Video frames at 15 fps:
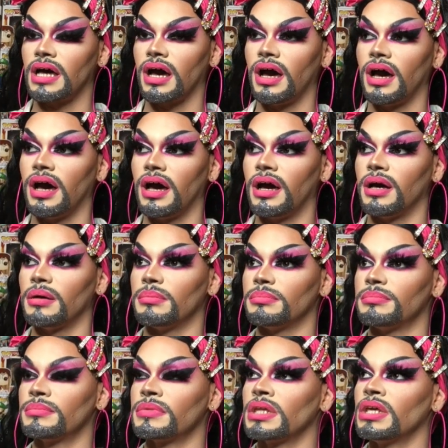
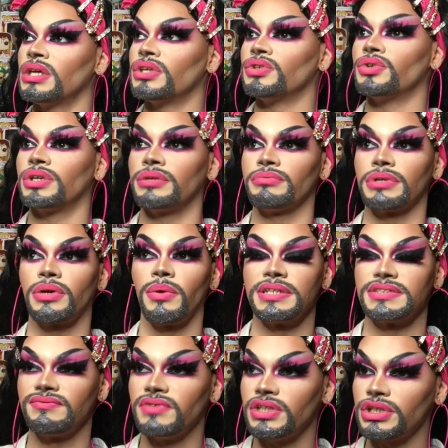Um, you can
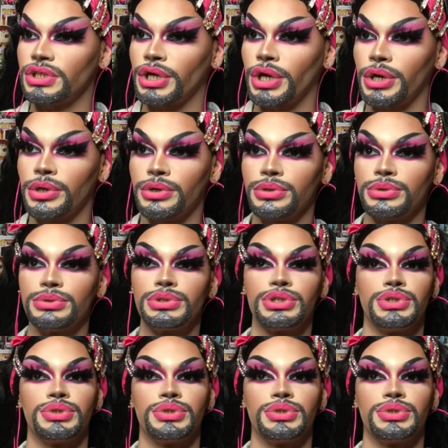request videos.